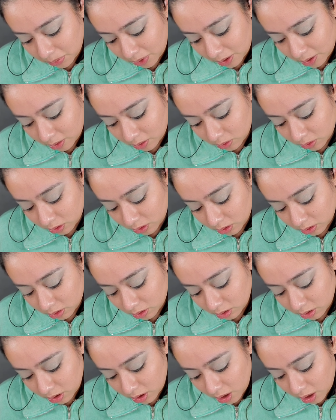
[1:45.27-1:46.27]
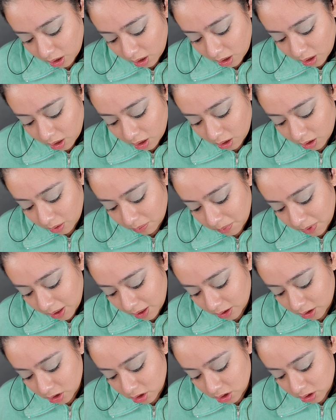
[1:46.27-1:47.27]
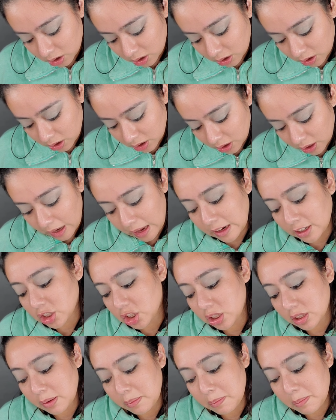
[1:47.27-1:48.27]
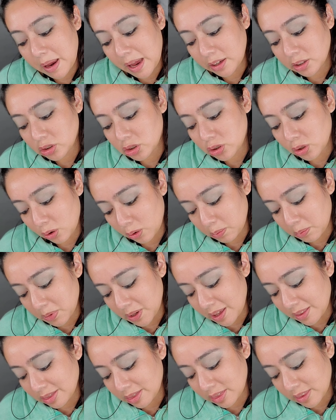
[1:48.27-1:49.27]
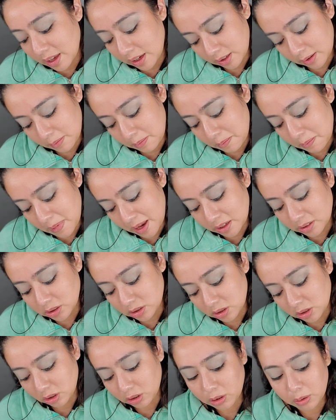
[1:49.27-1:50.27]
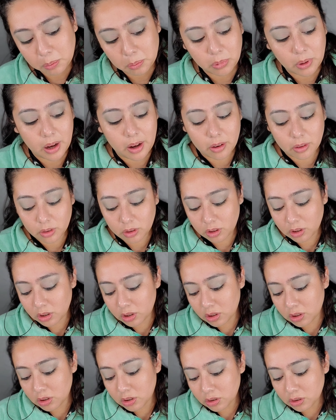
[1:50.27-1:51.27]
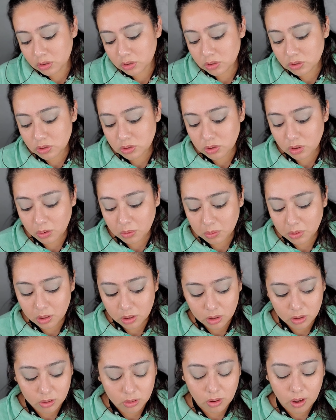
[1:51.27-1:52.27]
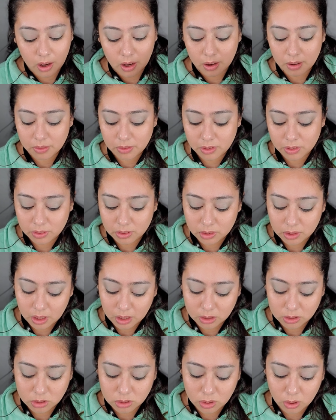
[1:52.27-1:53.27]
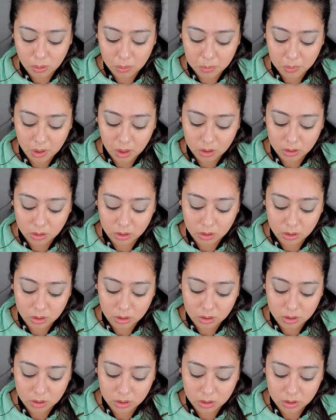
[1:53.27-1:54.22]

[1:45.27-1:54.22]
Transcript: brown. And I'm actually matte taupe and then matte dark brown. So I'm gonna grab that taupe color